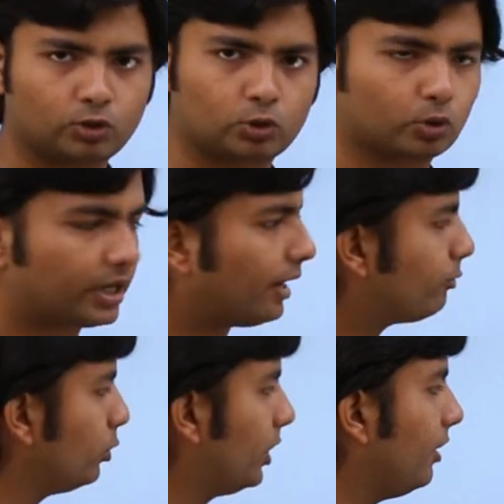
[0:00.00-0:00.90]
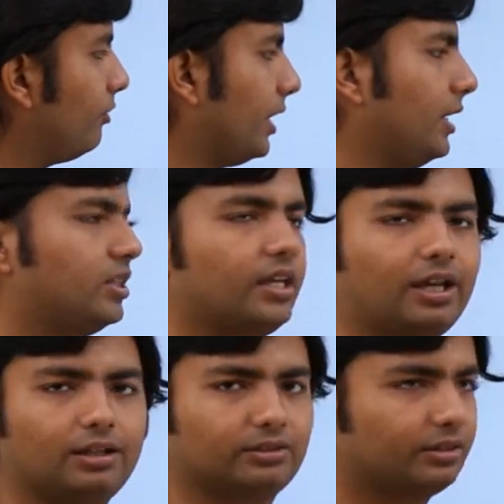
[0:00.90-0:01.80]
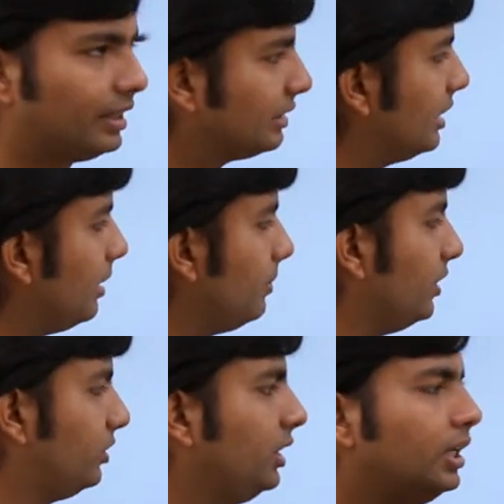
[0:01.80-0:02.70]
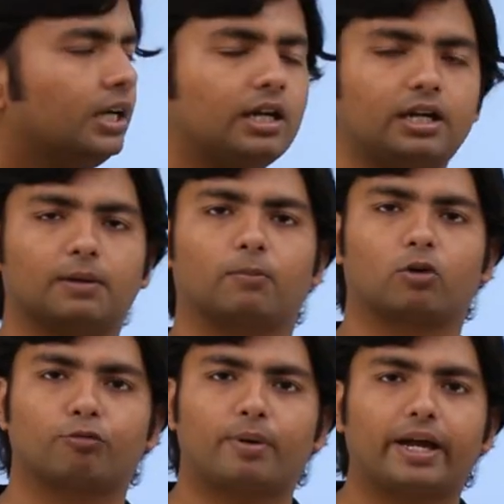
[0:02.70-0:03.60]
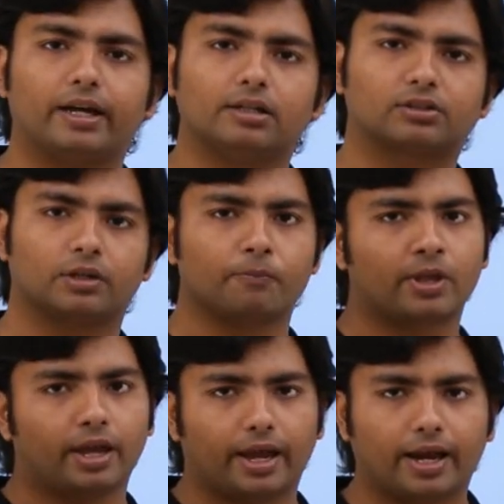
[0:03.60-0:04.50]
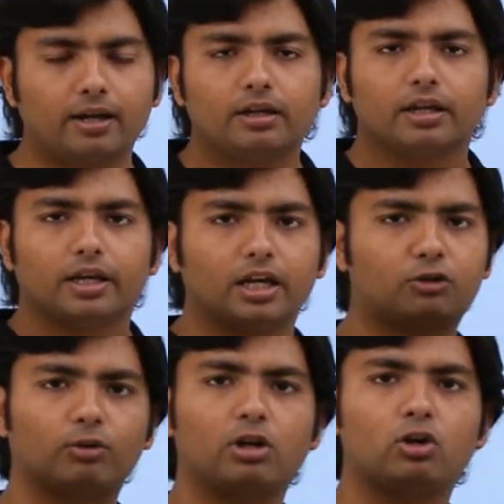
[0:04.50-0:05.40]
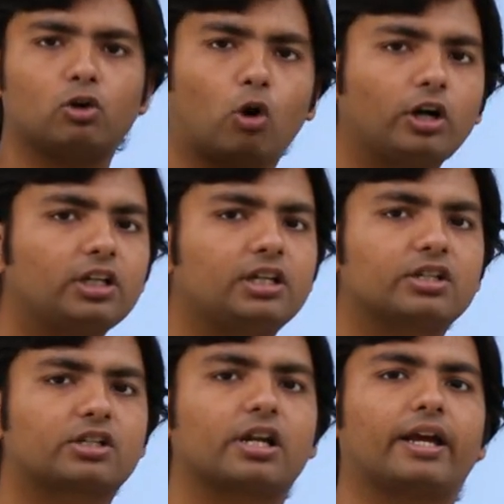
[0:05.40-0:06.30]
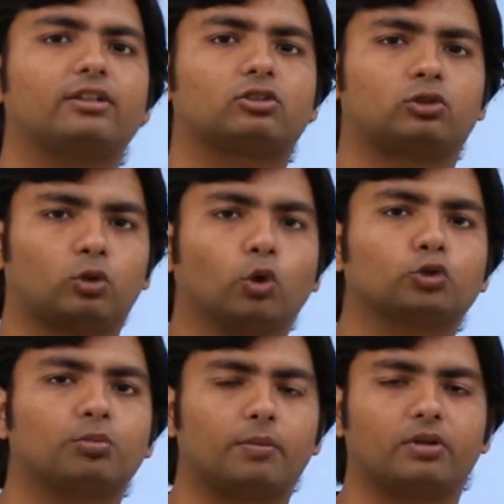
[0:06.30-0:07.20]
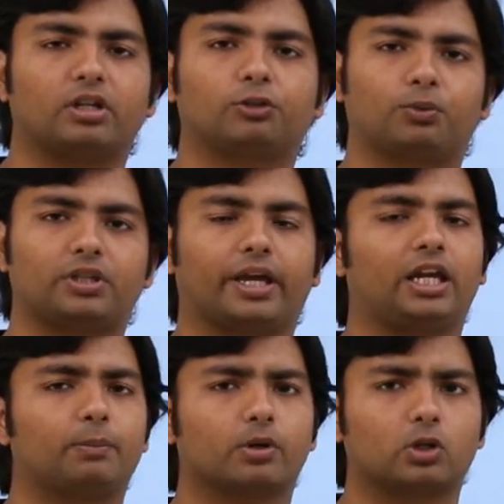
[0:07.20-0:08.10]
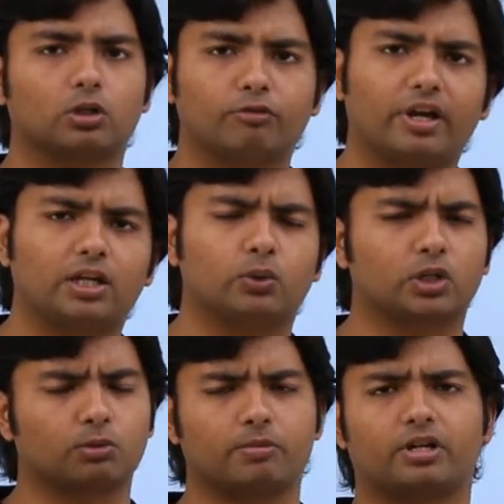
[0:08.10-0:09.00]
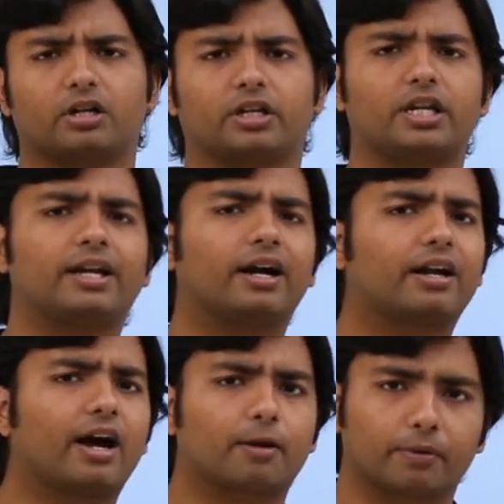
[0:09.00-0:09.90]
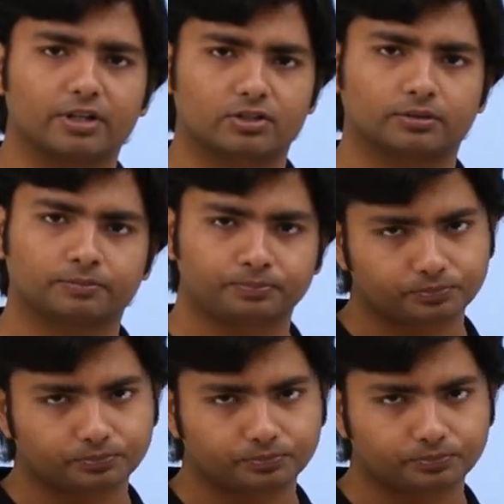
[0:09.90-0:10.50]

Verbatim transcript: you don't have to give anything else that num is the number of bytes and it will not initialize those memories with any particular value it will be containing a garbage